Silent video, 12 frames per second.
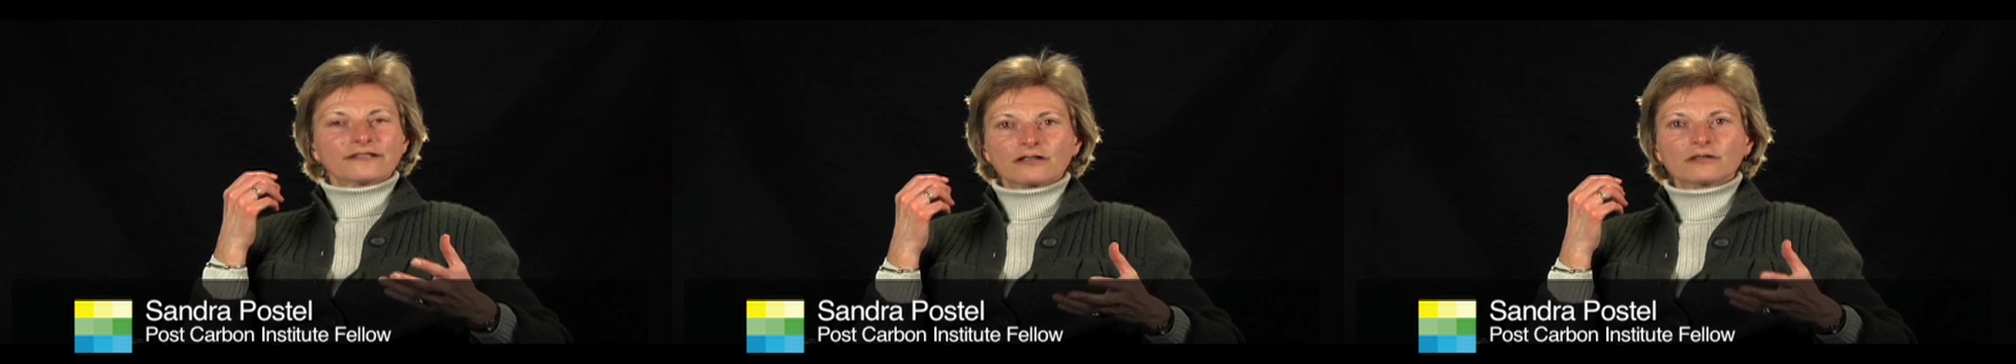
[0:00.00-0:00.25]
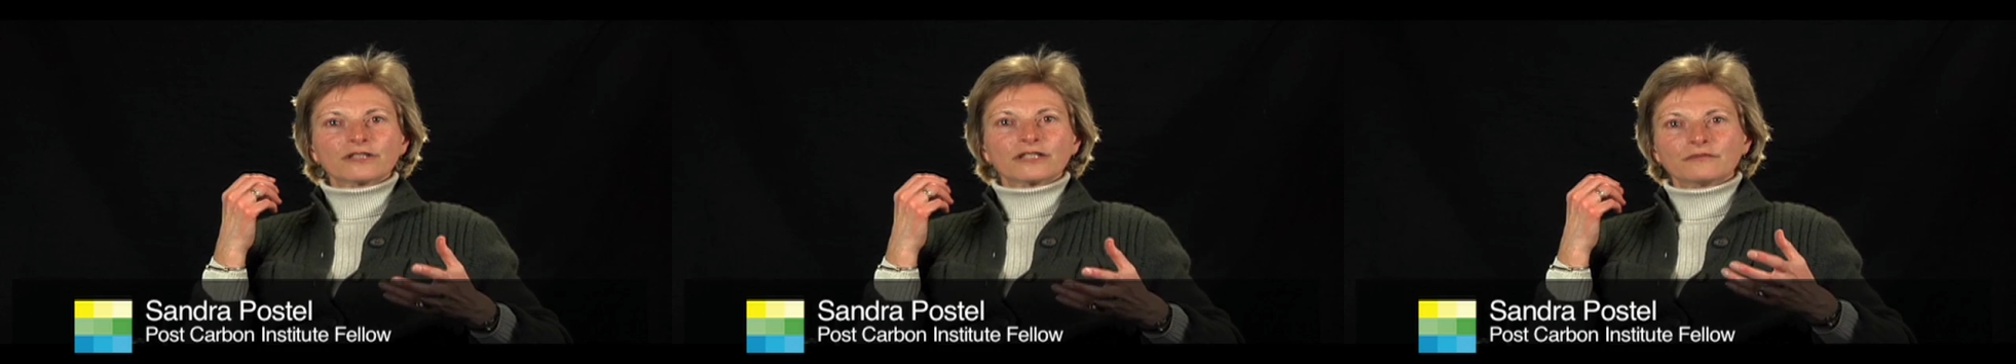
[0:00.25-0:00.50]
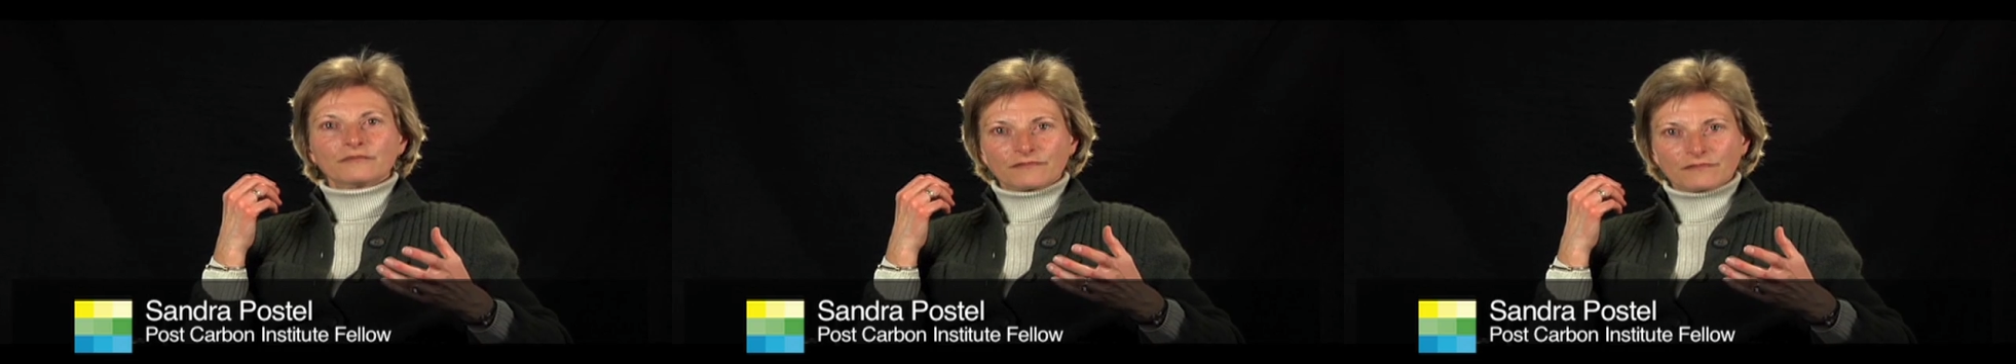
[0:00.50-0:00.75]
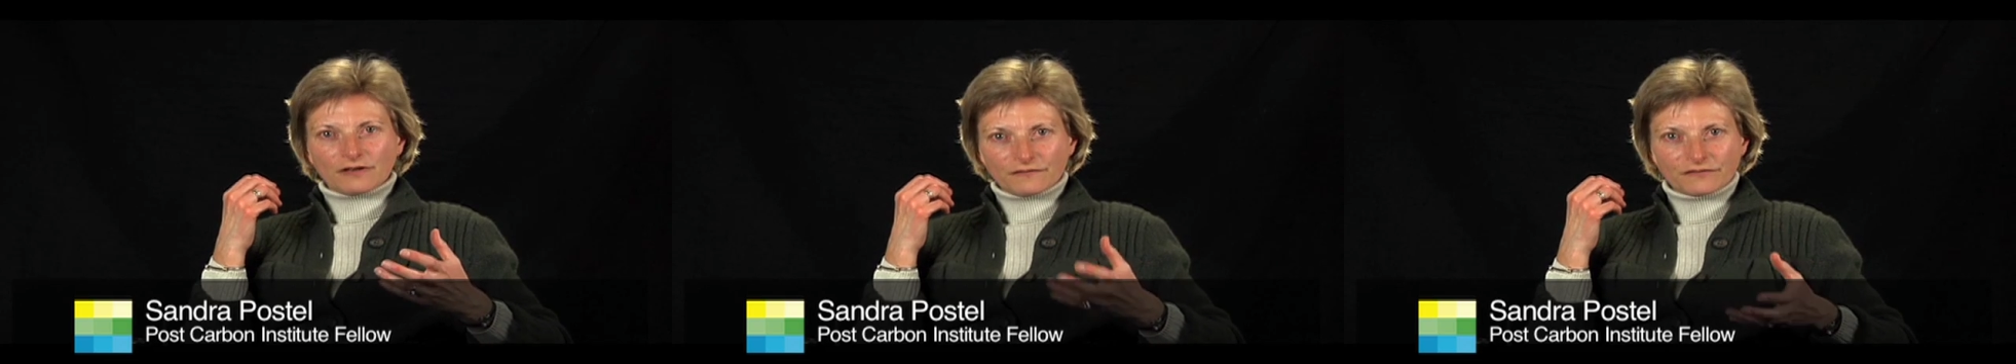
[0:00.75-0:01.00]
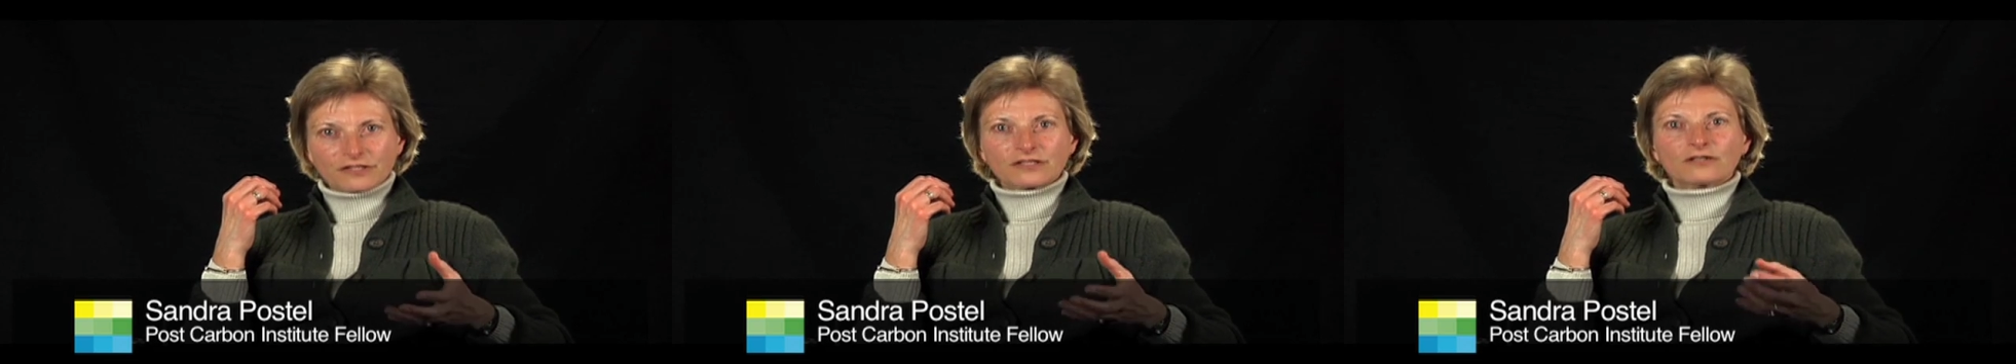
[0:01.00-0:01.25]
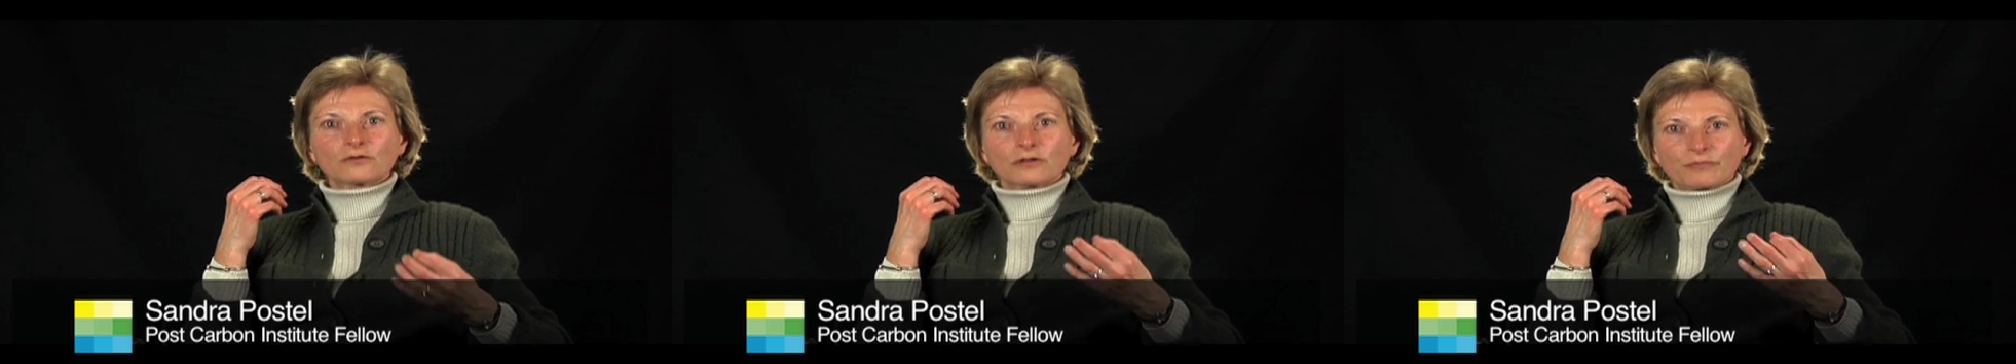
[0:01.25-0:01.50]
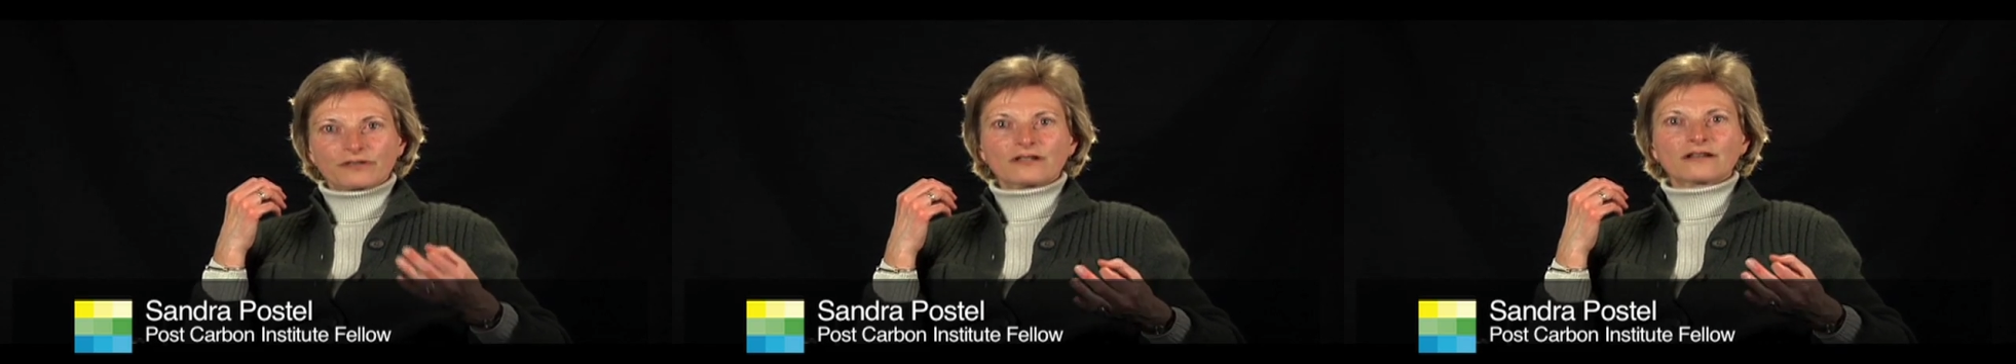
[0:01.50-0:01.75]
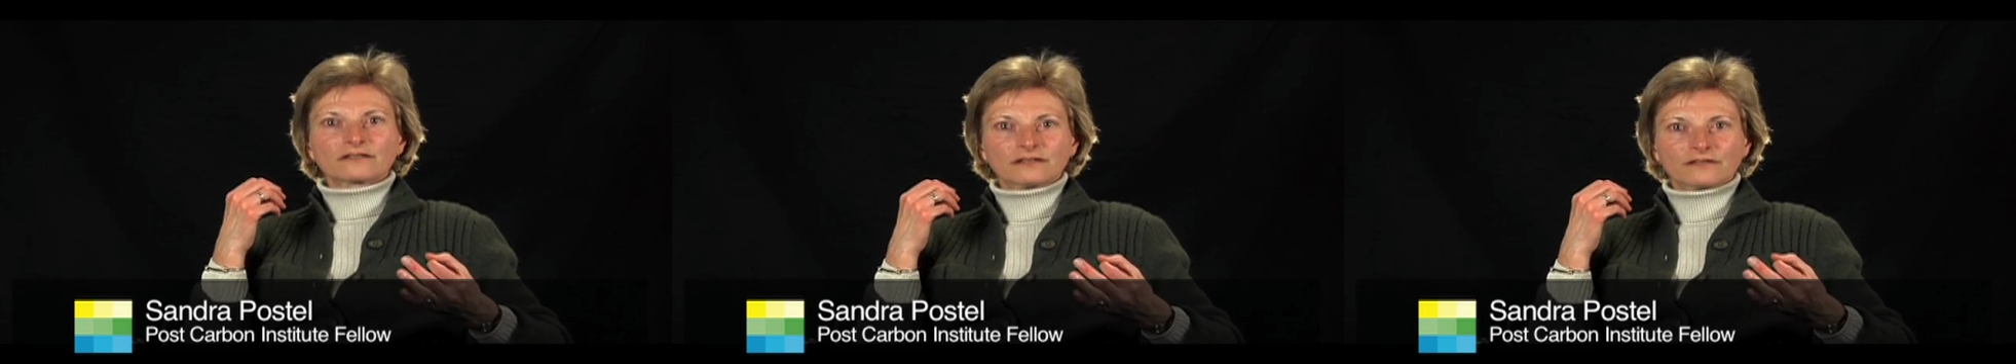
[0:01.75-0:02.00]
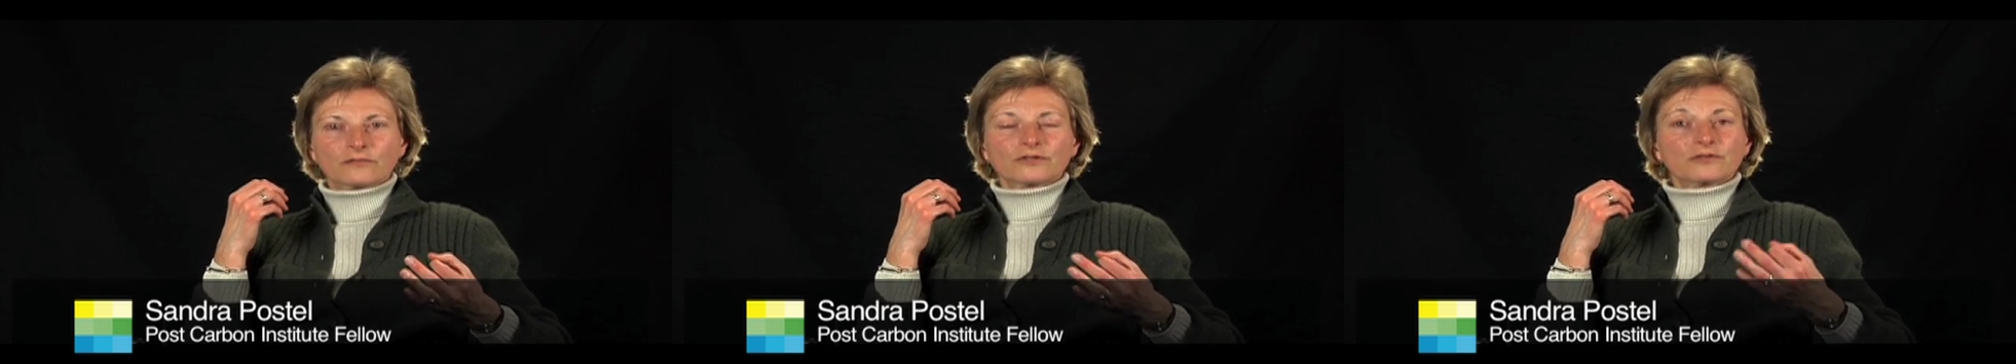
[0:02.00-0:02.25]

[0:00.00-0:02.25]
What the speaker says: terribly efficient or productive,